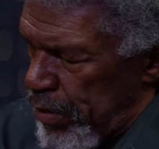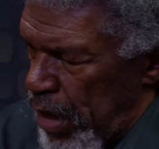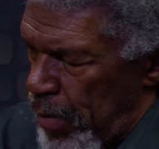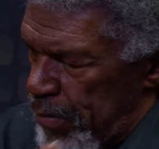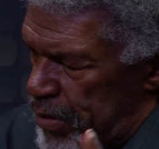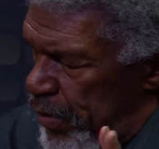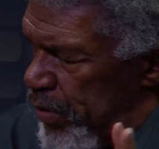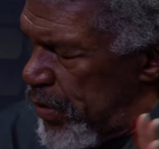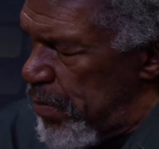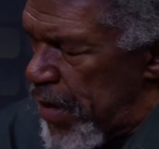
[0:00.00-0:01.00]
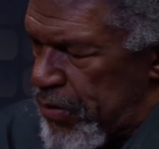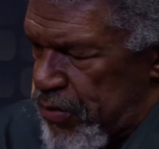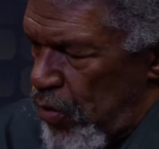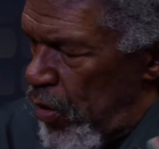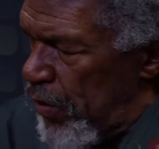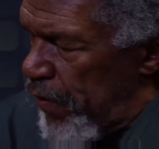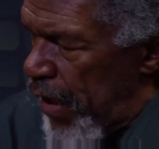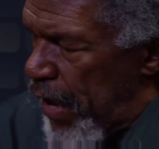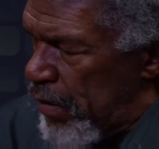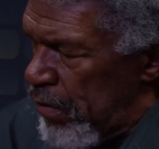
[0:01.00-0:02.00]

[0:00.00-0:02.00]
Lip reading: commentaries he makes, and all of that.